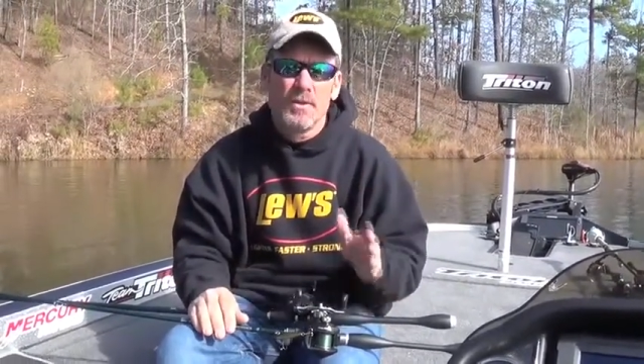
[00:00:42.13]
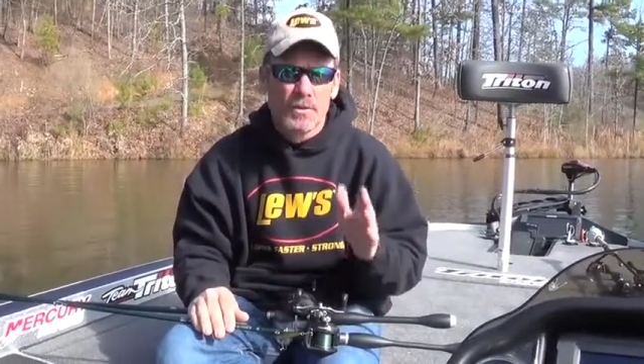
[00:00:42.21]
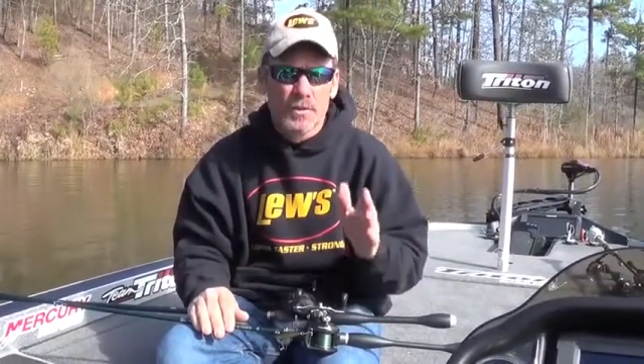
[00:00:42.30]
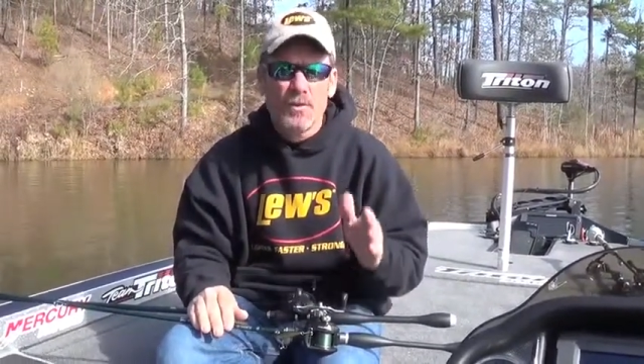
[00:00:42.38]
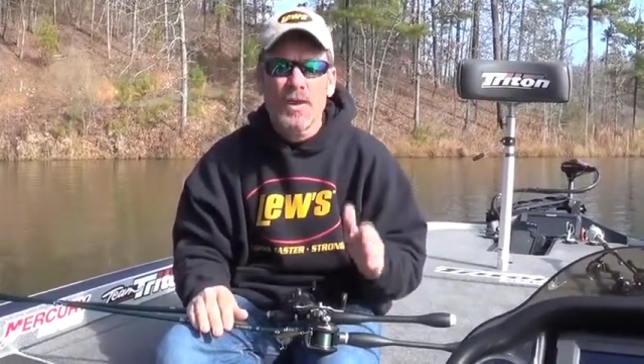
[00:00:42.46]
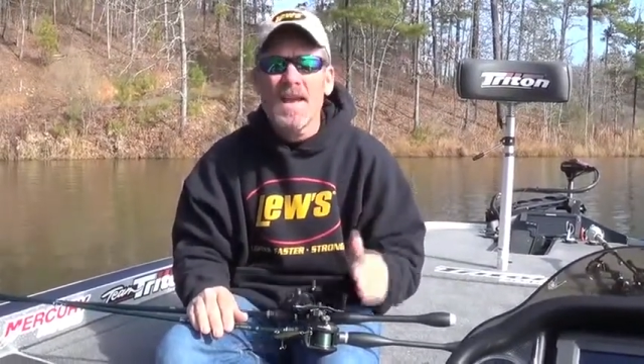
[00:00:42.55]

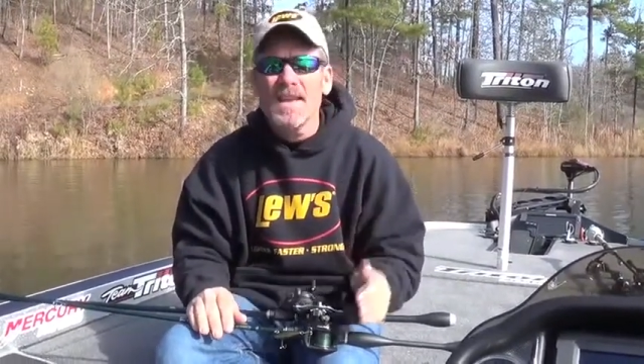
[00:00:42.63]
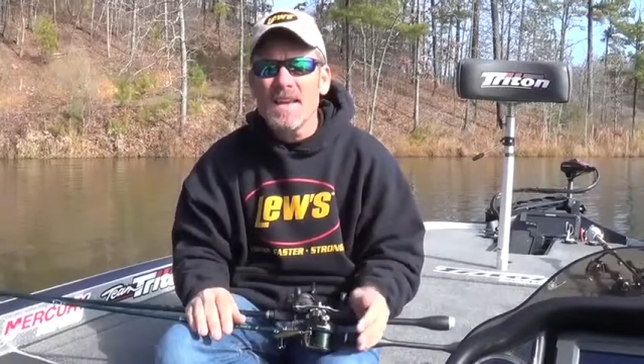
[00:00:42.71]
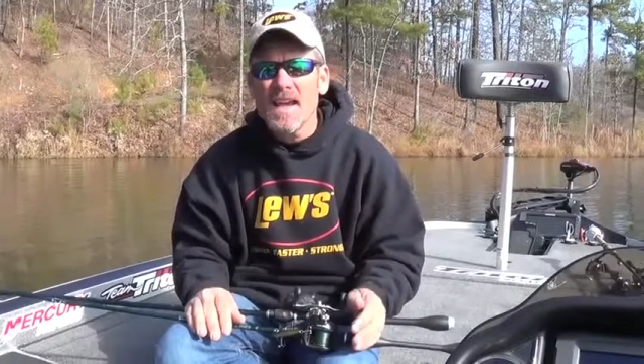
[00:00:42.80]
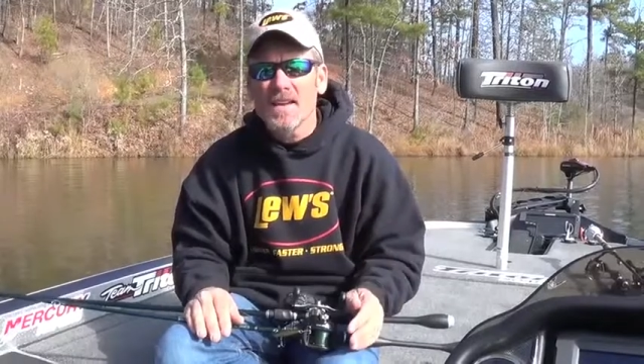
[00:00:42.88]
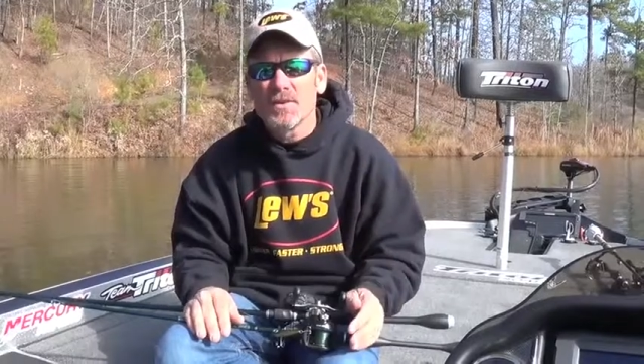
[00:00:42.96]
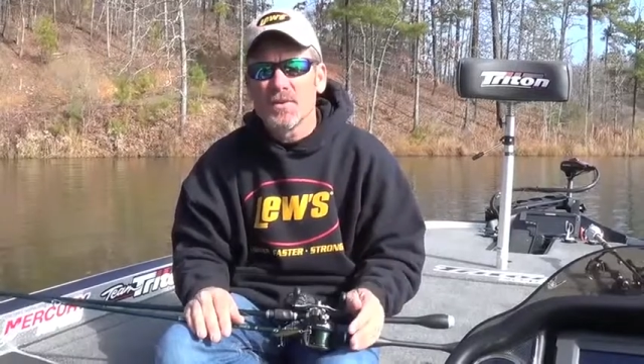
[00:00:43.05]
Do like
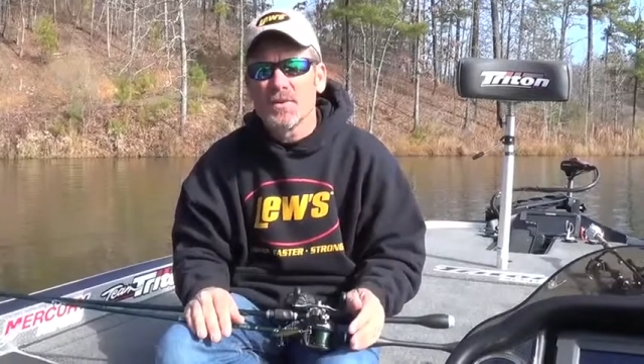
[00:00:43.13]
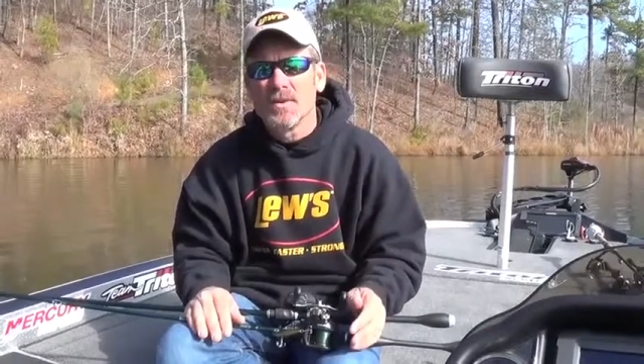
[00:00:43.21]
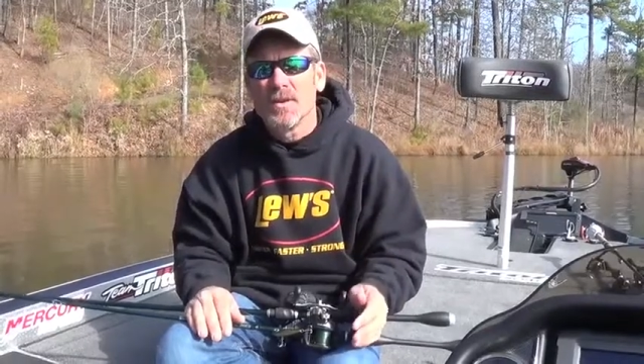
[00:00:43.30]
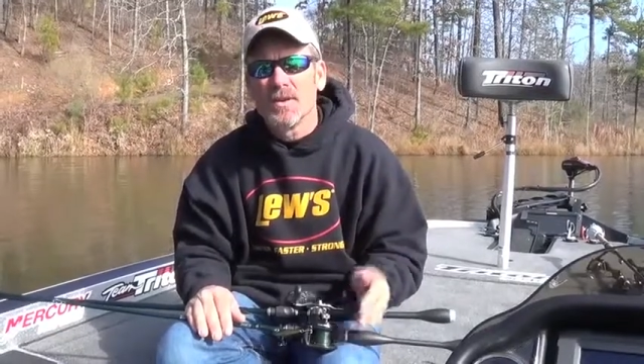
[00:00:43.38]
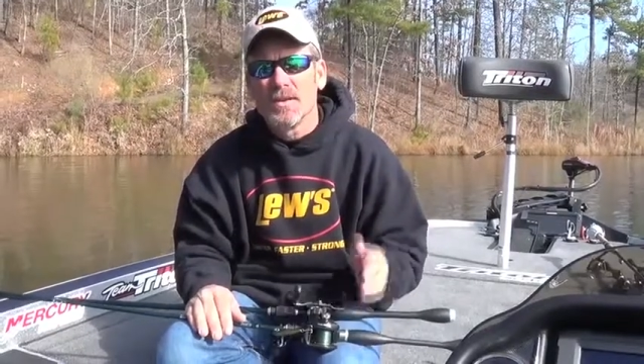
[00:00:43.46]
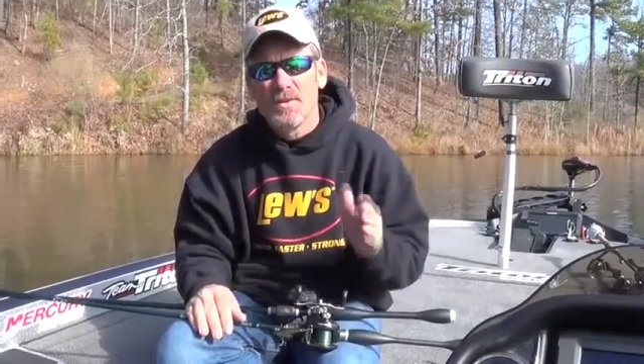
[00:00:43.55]
I
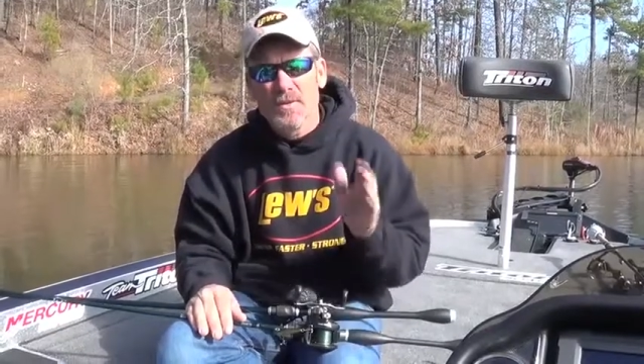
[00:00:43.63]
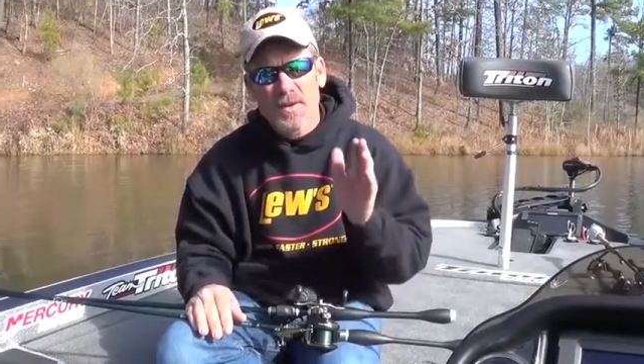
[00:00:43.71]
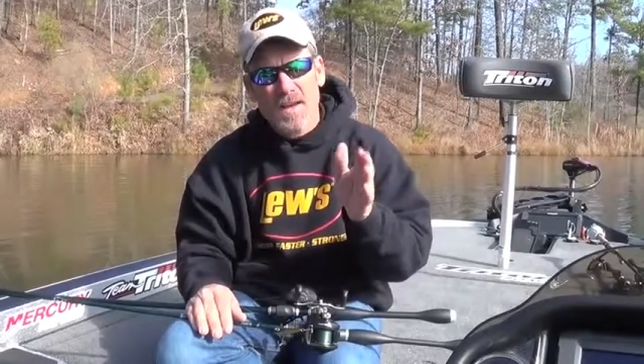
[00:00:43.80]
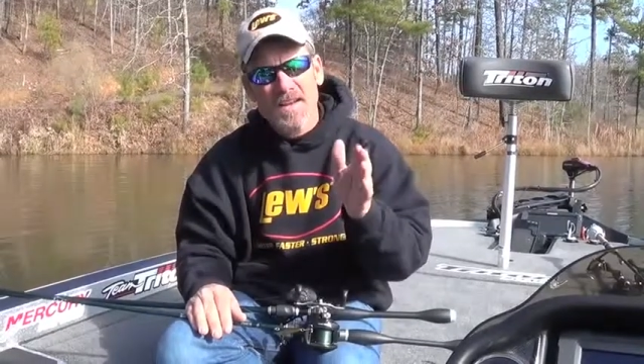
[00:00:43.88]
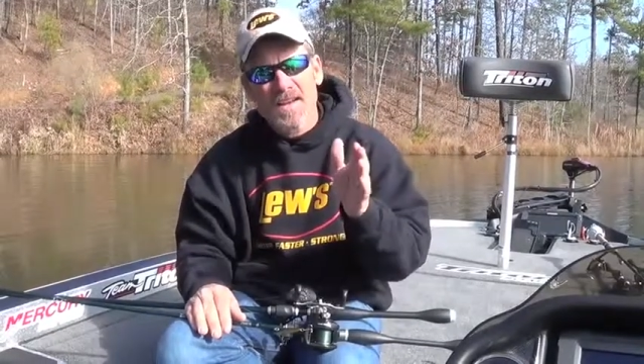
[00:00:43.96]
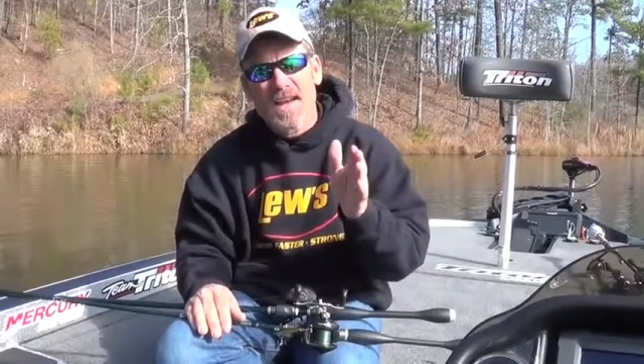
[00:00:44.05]

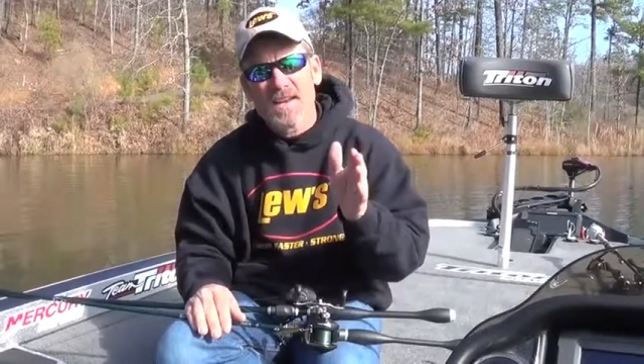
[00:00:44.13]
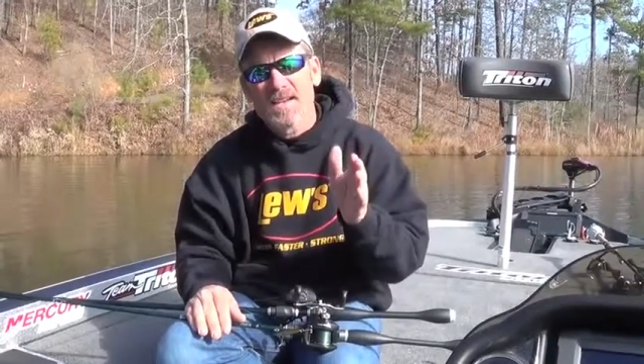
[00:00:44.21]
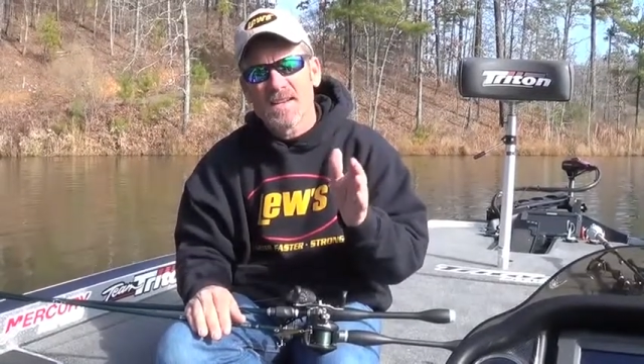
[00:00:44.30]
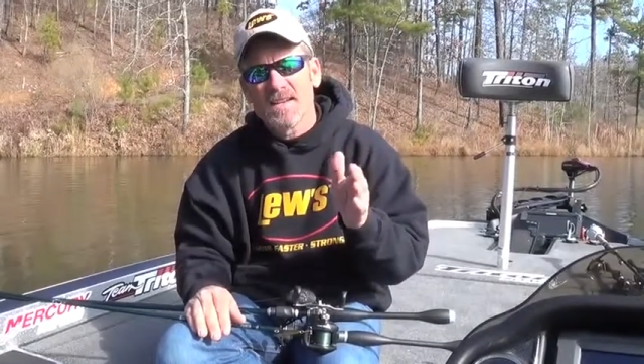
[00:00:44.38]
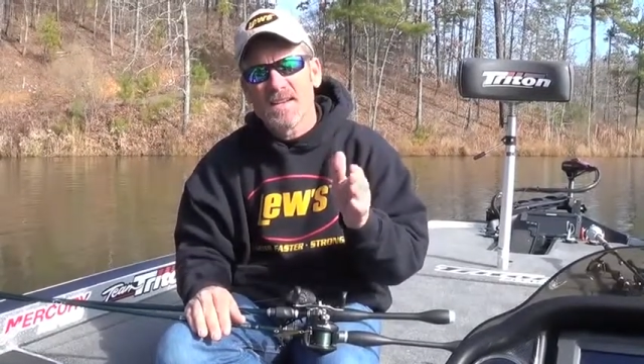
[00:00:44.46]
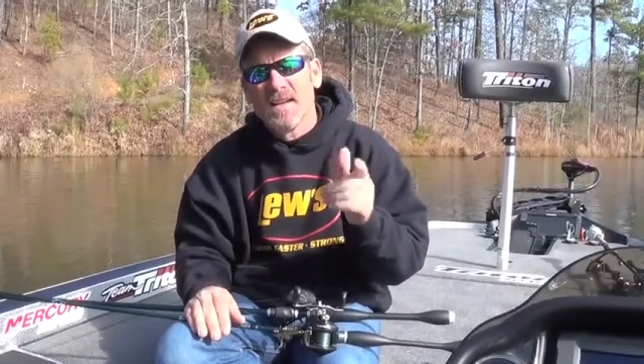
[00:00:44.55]

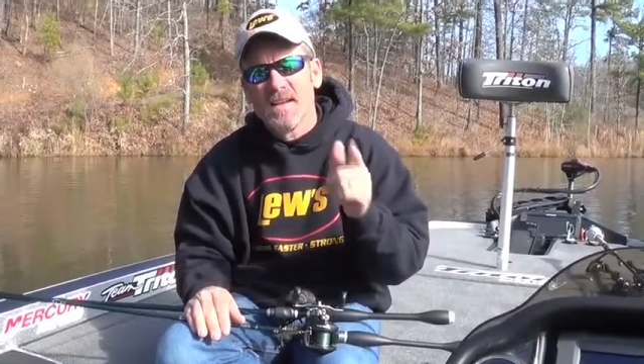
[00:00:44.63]
did.